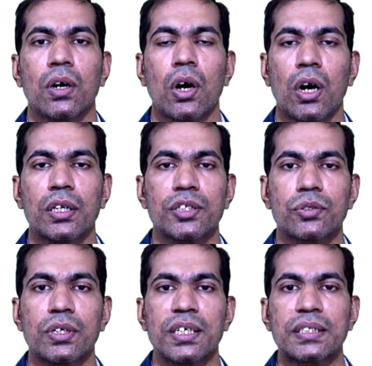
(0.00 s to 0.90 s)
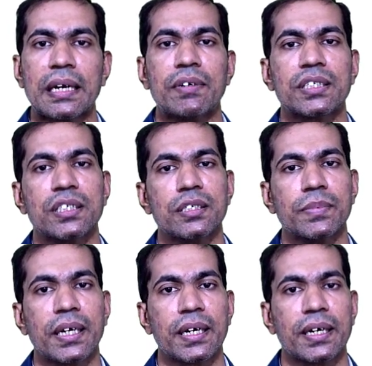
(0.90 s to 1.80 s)
All the students having
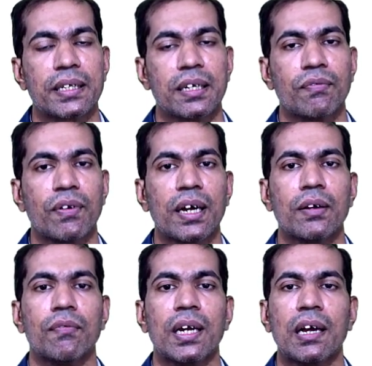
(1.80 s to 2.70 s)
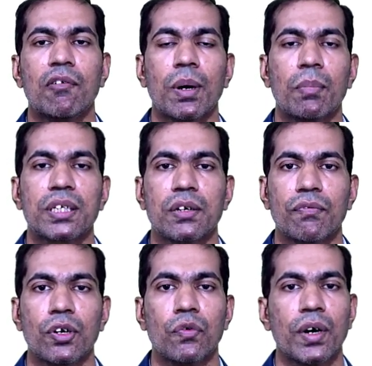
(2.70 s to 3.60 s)
CGPA greater than 5 will have membership
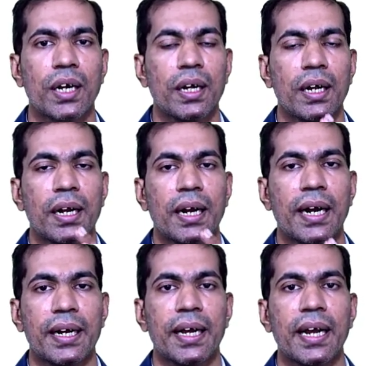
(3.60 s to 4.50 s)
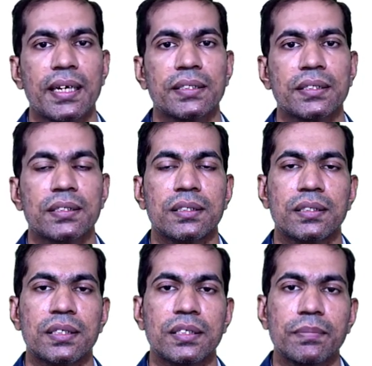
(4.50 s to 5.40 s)
value 1, and as
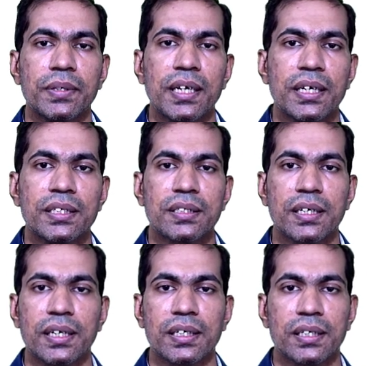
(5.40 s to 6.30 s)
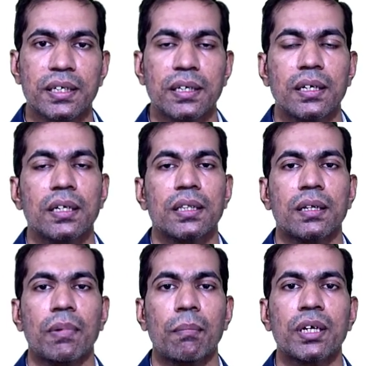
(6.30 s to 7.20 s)
CGPA is decreasing, the
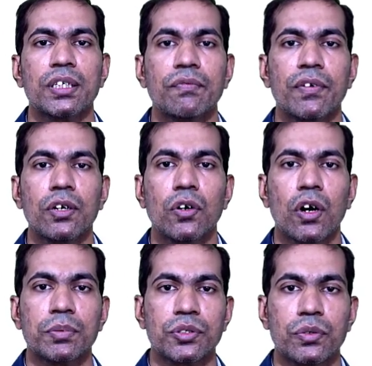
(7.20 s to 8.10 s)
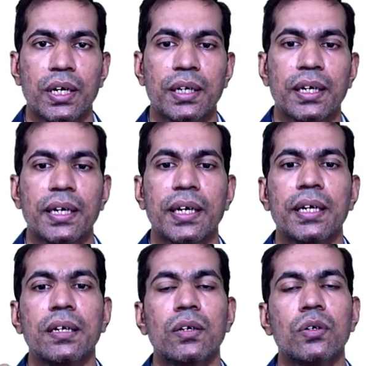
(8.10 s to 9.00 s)
membership value of student
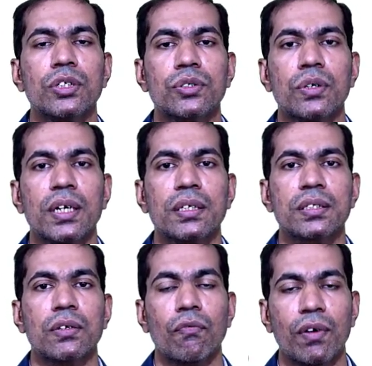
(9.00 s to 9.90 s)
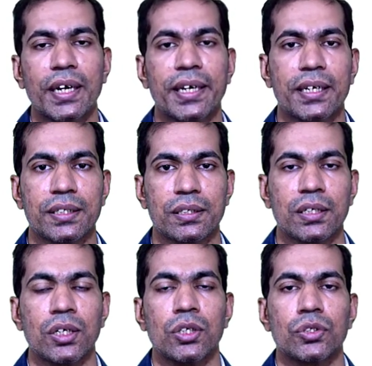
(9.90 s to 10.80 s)
in good students will decrease.
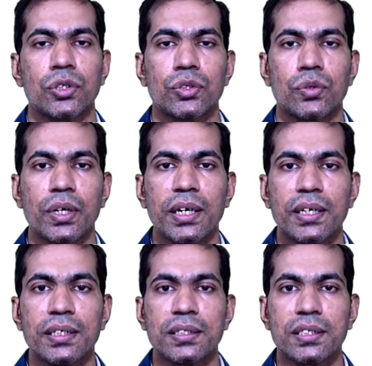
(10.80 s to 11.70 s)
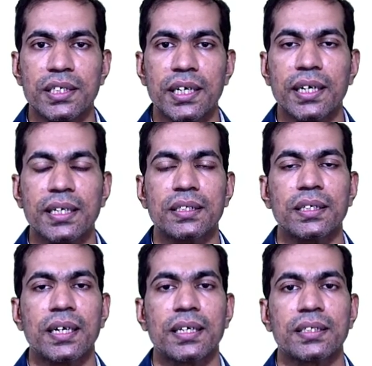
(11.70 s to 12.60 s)
So student is still
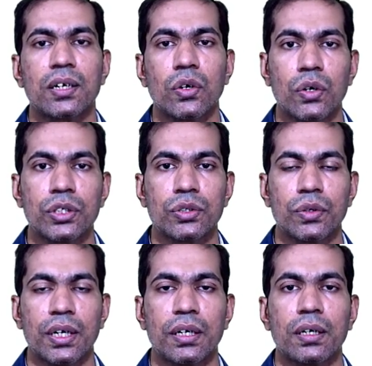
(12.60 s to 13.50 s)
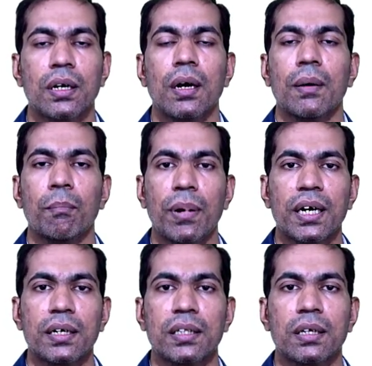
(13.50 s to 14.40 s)
considered as a good student,
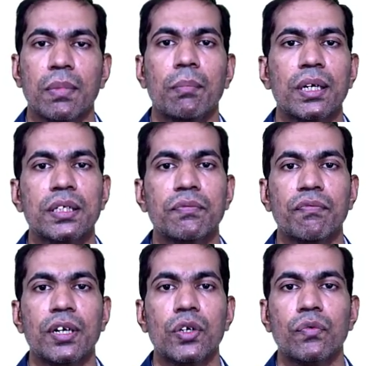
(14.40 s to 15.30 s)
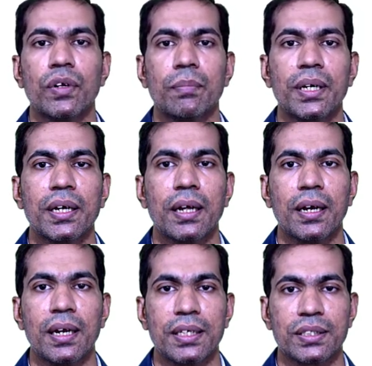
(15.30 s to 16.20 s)
but the membership value will be
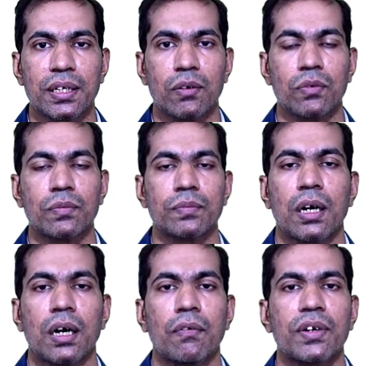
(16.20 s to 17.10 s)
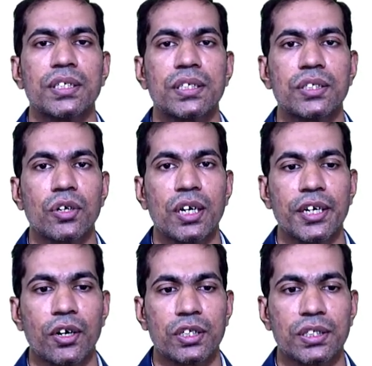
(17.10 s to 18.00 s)
less now. A waste is only
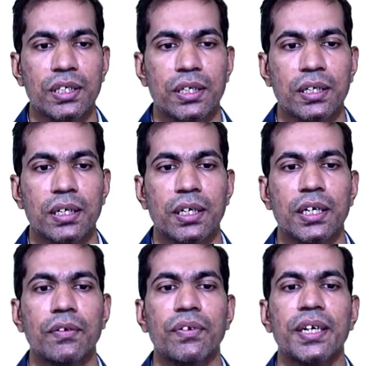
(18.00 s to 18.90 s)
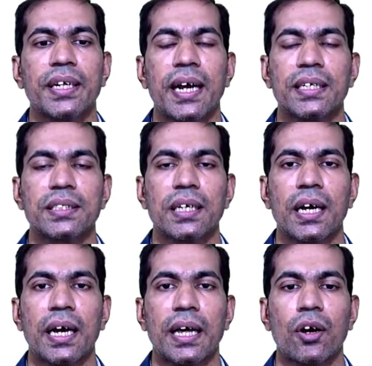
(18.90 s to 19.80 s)
toxic if it has
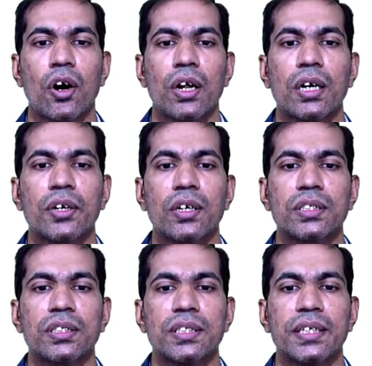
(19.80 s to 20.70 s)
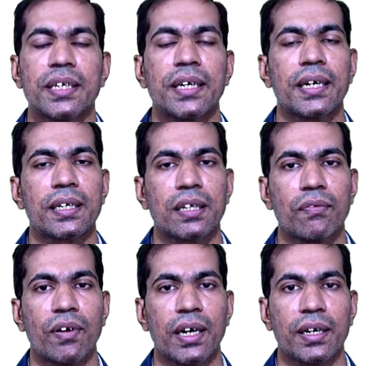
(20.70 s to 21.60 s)
an oral toxicity greater than
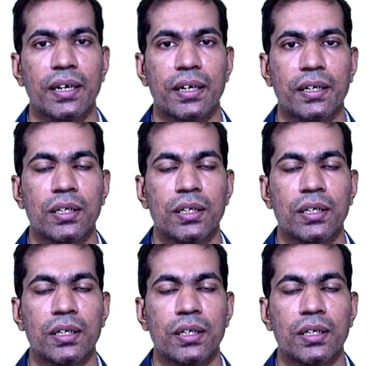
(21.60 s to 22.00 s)
500.